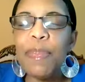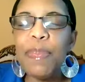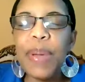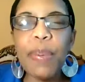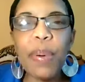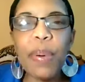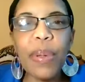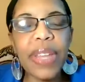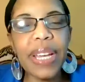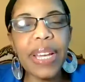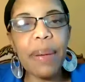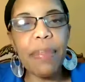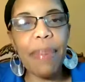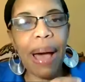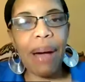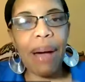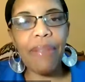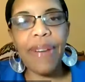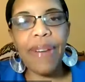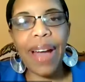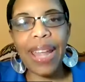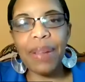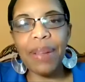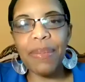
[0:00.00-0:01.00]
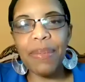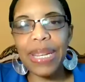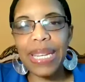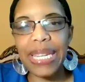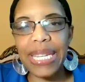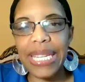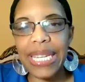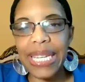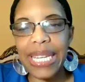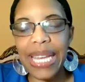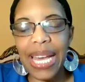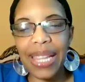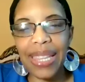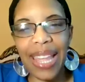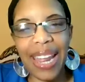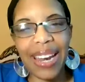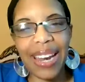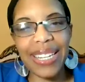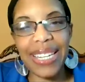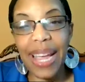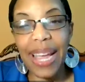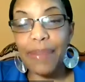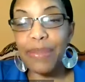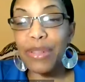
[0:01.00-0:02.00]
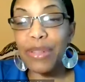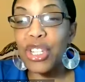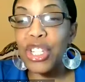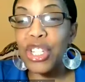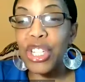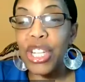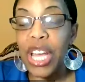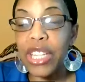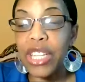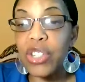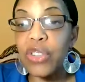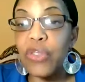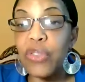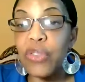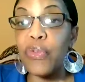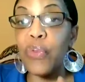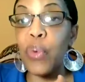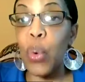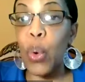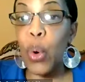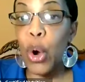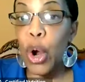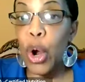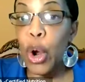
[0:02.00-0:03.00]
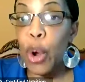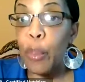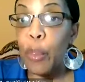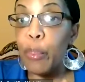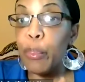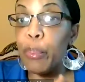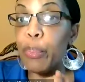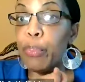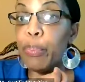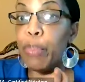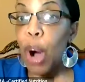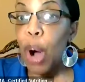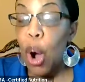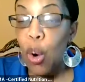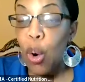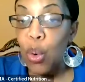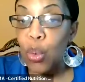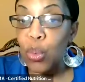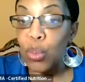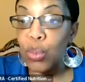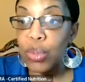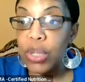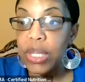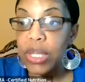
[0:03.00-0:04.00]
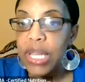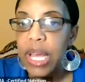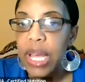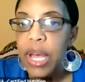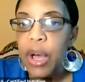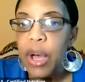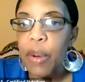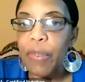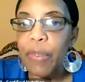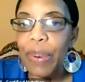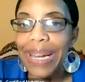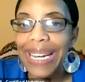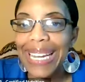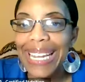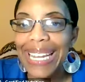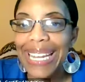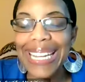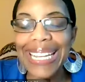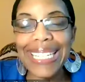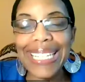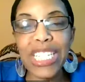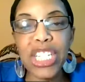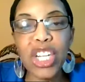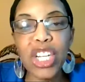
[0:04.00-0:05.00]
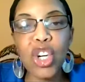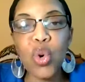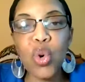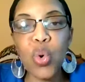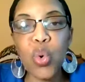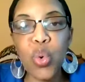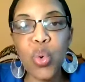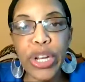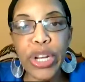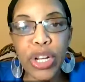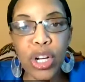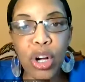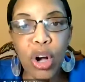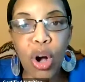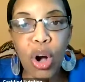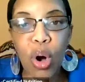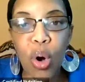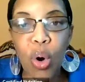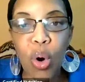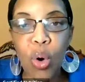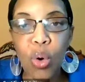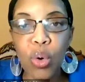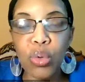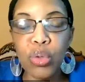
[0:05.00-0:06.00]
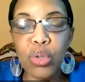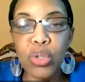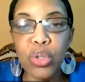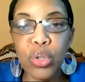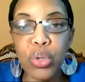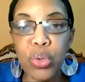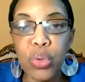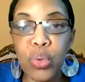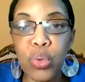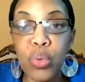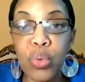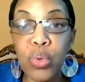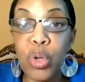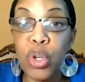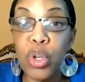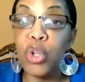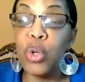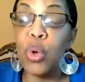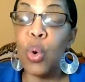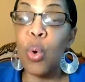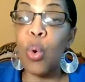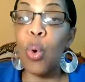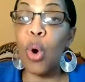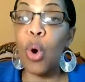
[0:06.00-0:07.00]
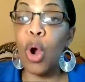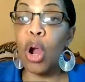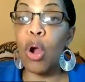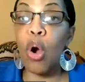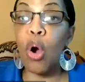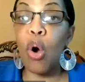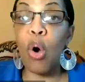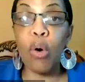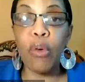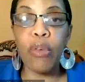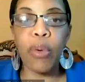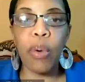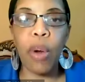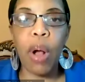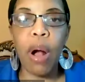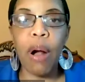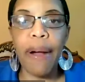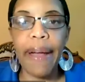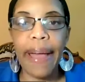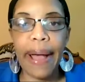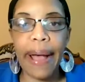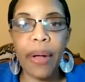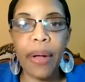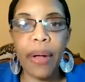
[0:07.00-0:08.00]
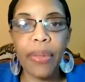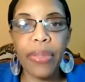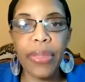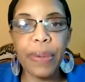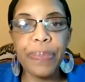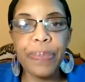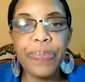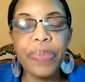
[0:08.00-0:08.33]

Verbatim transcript: People think about vitamin D a lot of times just for bones, but it is critical to your overall health.